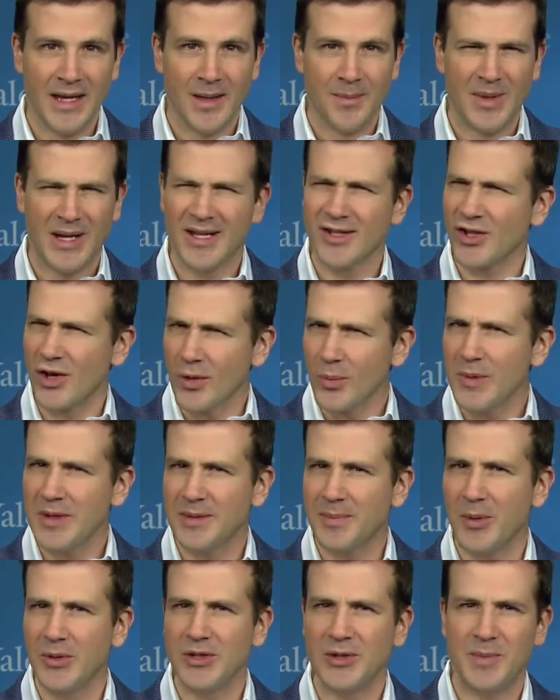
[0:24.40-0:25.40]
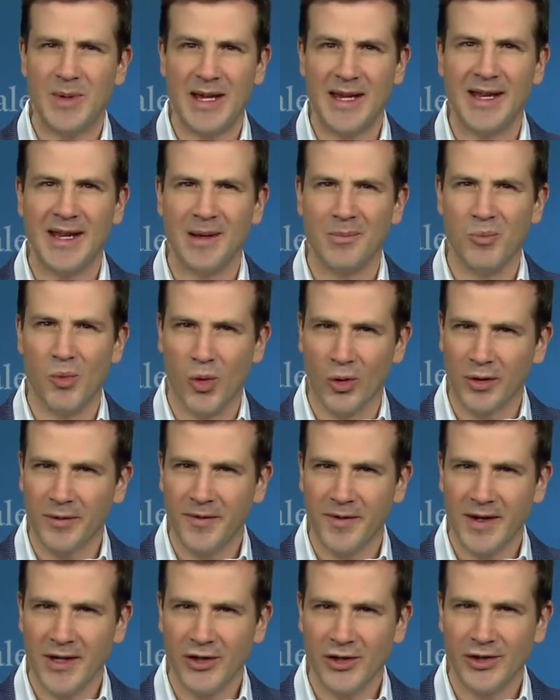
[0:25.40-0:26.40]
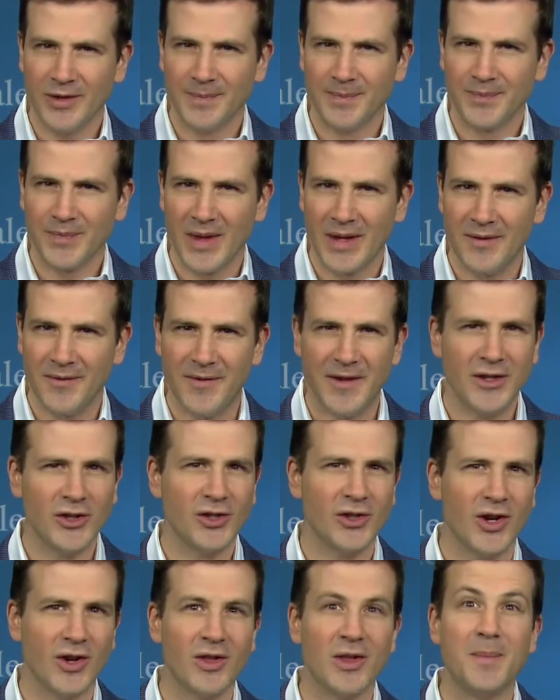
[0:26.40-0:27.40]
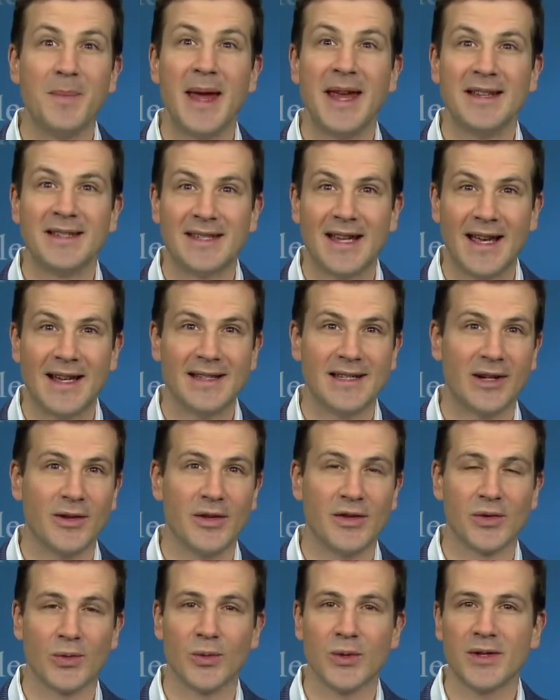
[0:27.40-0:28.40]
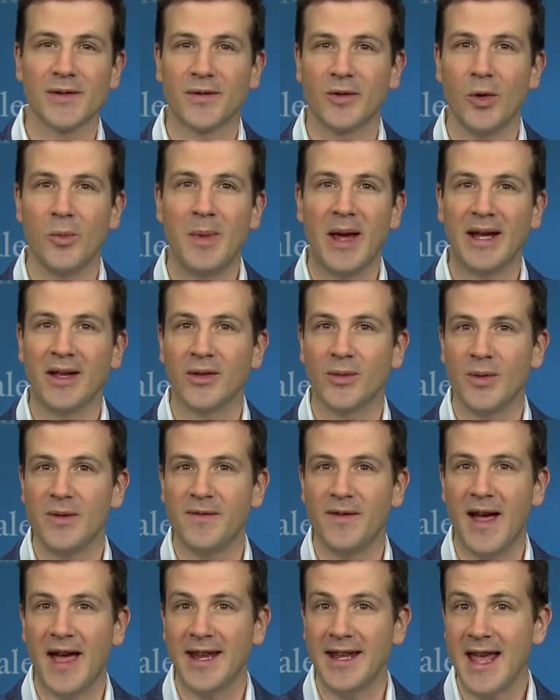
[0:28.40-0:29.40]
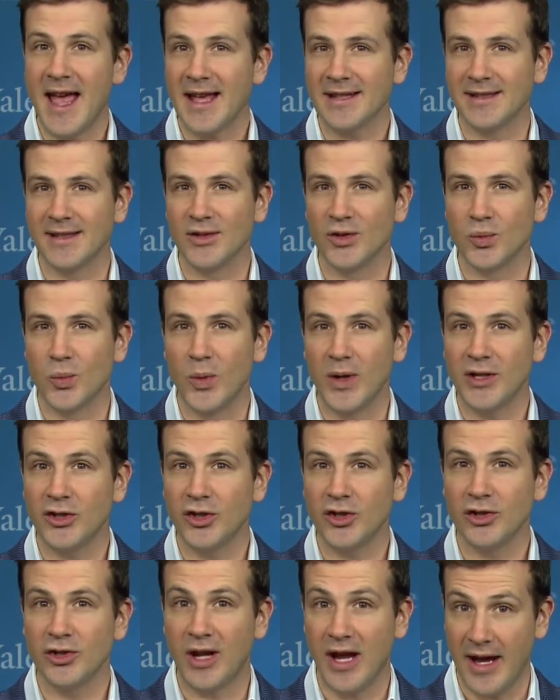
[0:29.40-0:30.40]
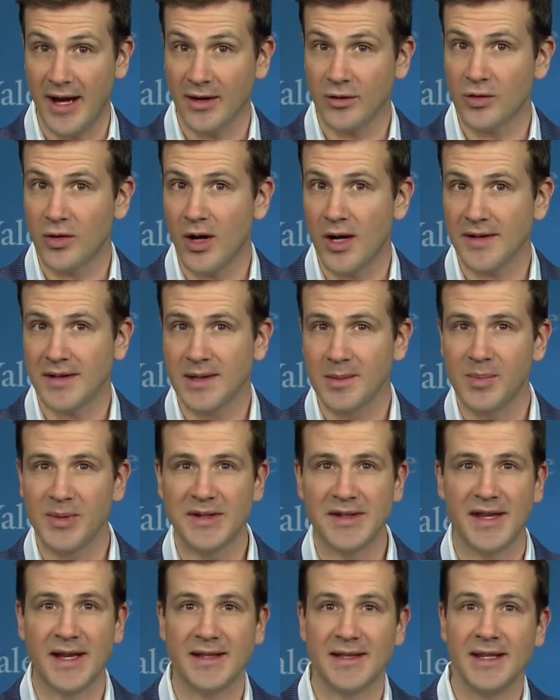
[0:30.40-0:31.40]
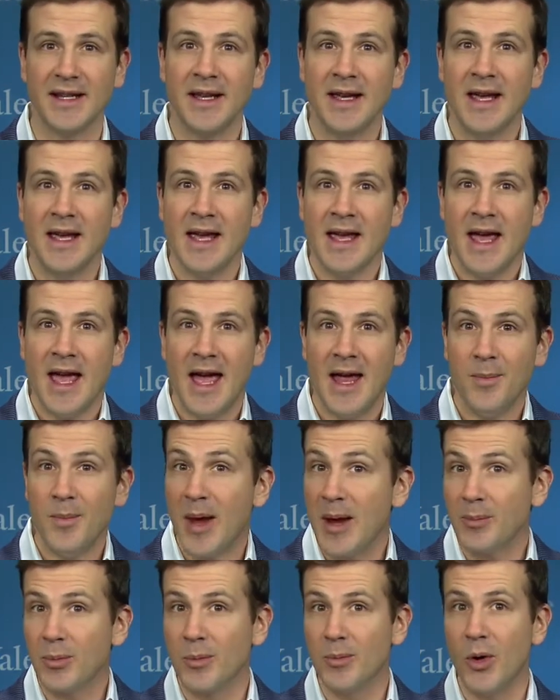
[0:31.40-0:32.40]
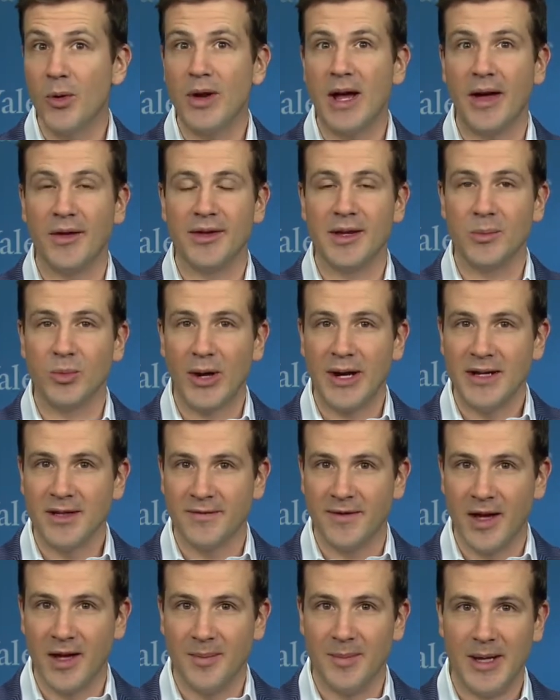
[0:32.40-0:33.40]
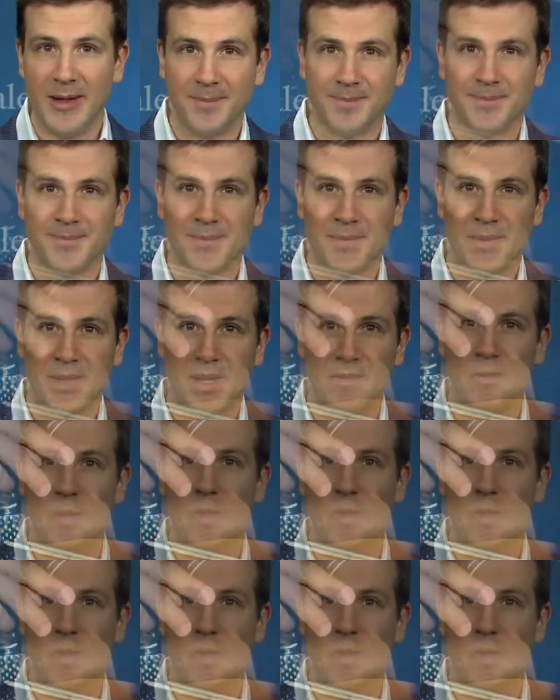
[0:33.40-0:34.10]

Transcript: Because aren't we supposed to be eating more fish? Fish are the main dietary source for omega-3 fatty acids, which can cross the placenta and may promote healthy brain development. Of